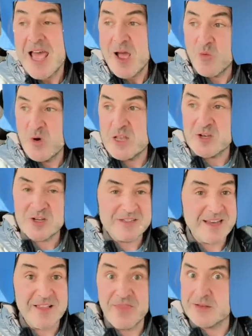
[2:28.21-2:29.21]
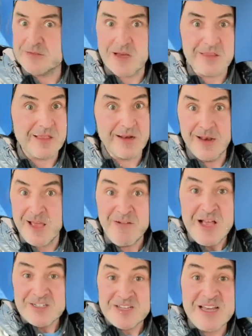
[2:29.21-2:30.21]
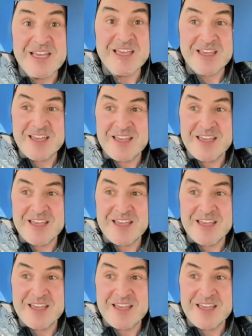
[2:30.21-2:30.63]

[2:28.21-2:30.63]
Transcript: and when you're dead, there's nothing left to hear.